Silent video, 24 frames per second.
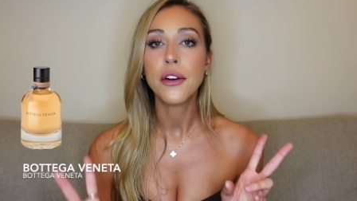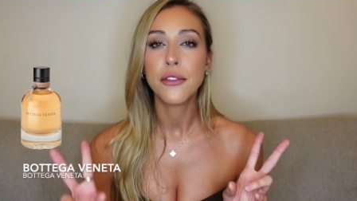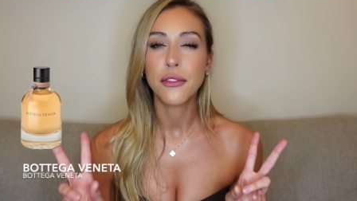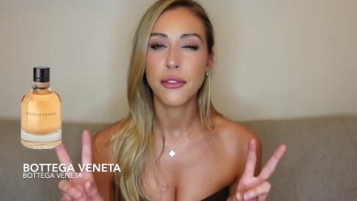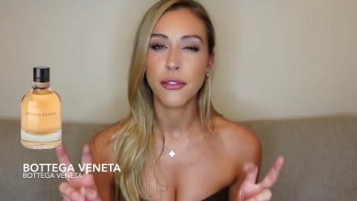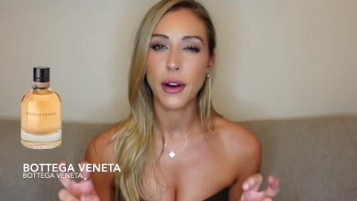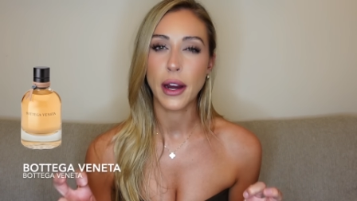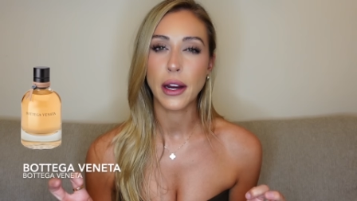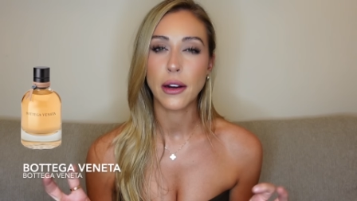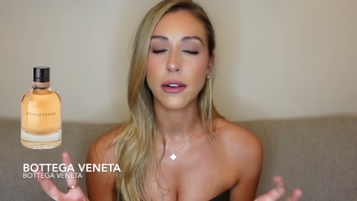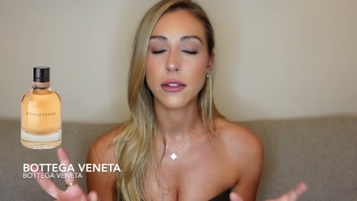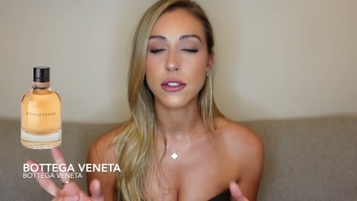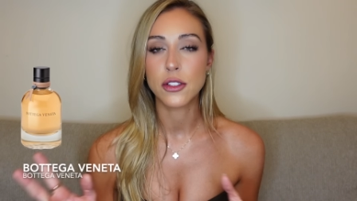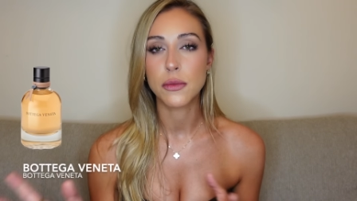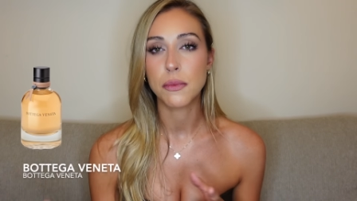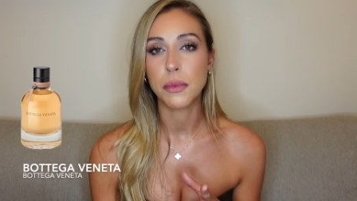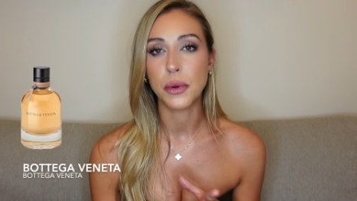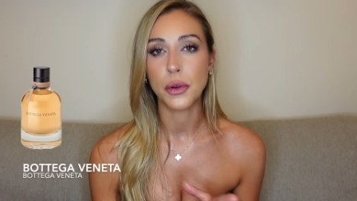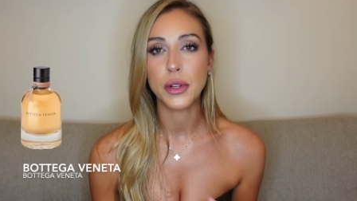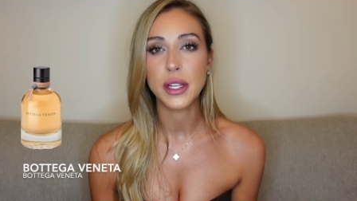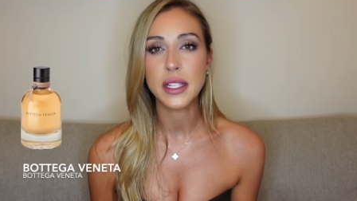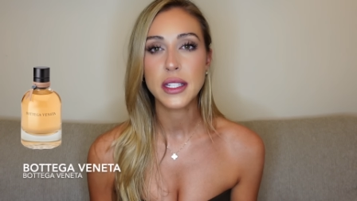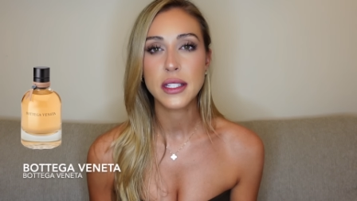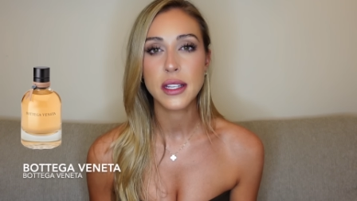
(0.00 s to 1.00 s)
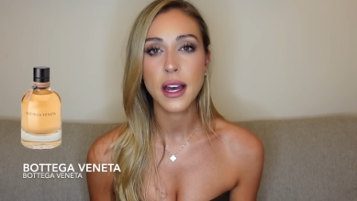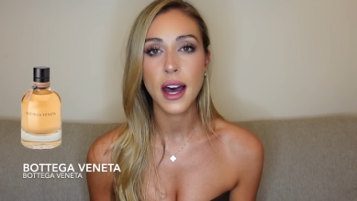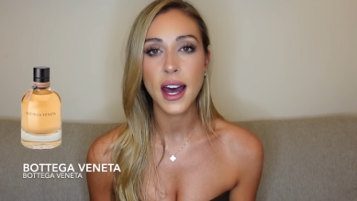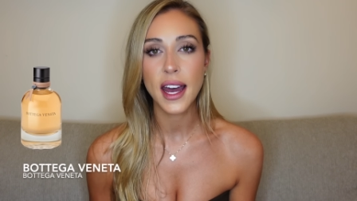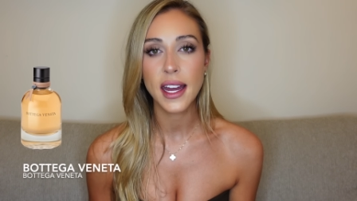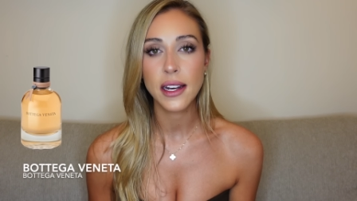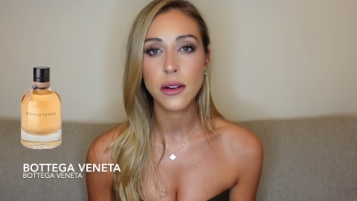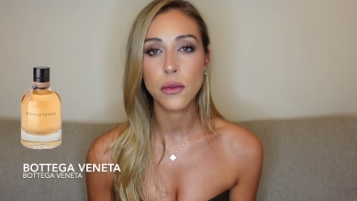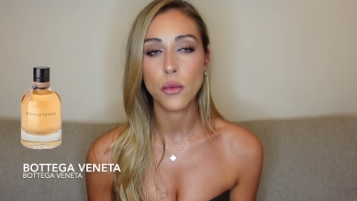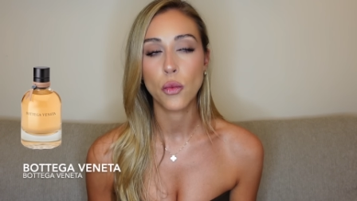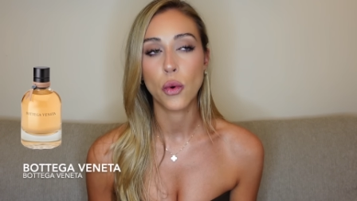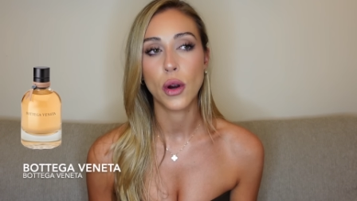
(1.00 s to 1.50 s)
fragrance beauty
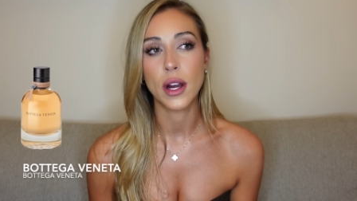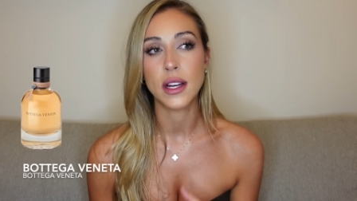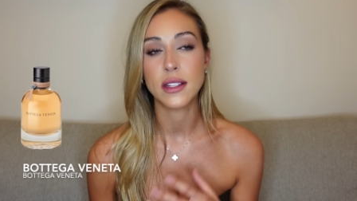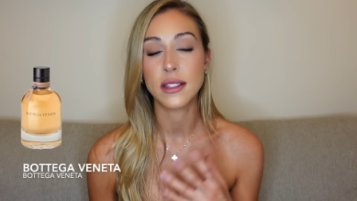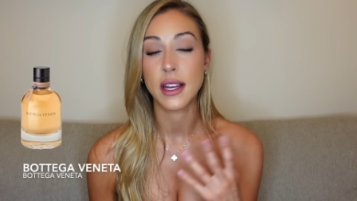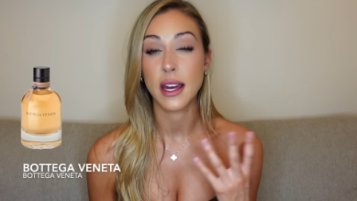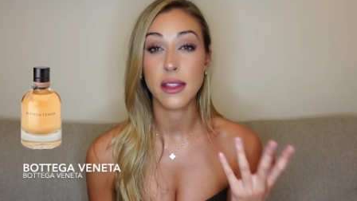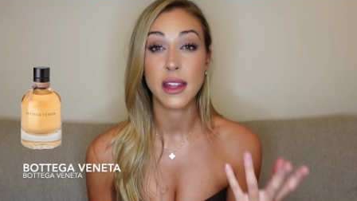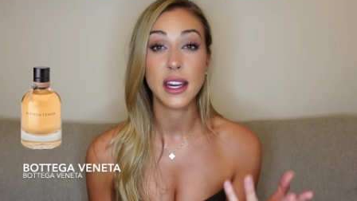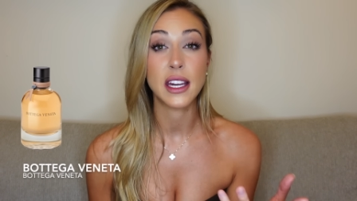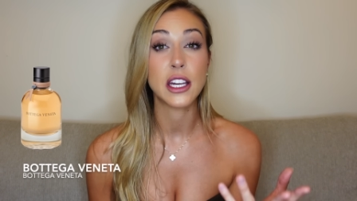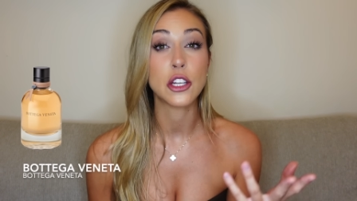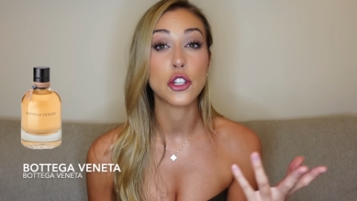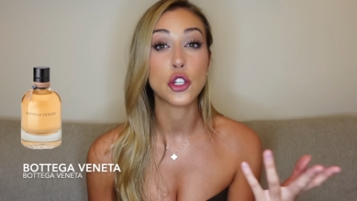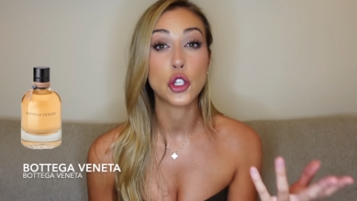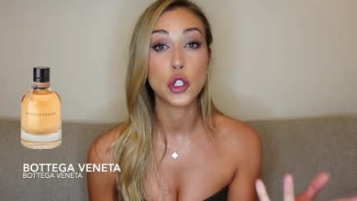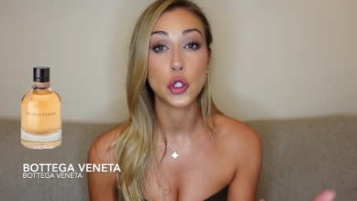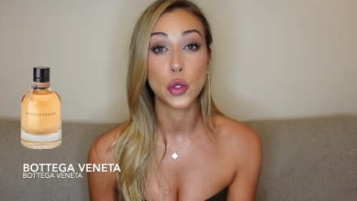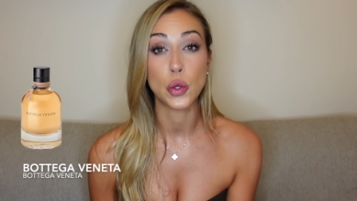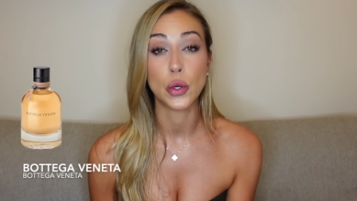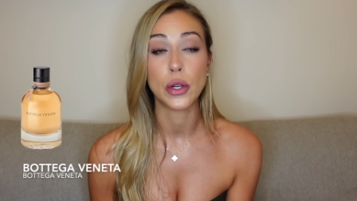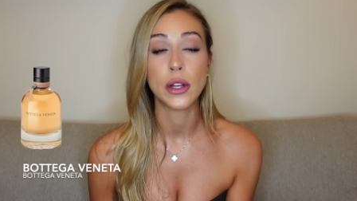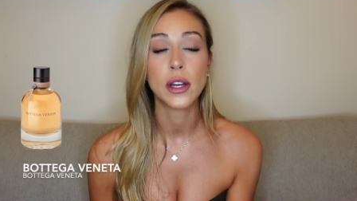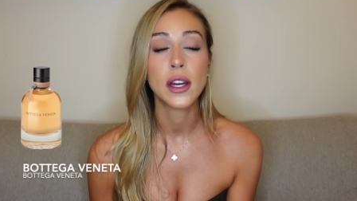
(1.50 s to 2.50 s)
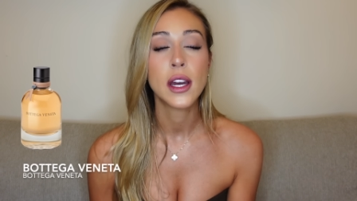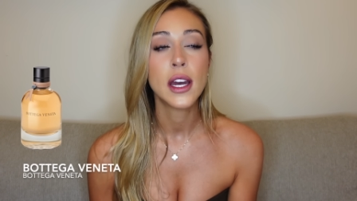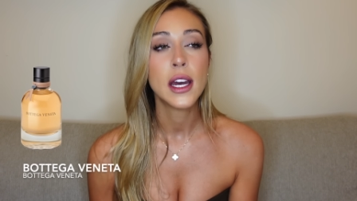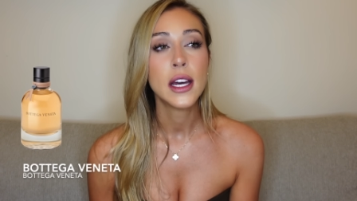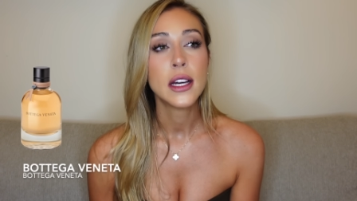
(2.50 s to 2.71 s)
side, whereas I think it should.